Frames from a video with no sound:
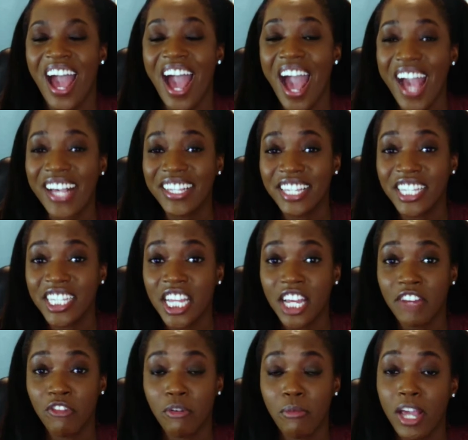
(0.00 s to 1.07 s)
access the
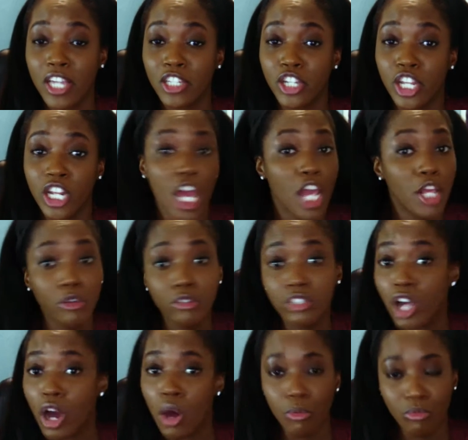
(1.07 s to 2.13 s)
information, and you
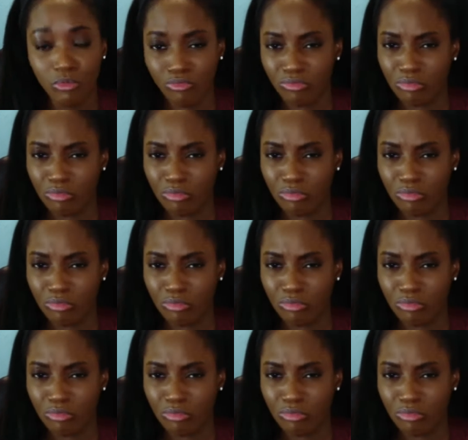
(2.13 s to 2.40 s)
don't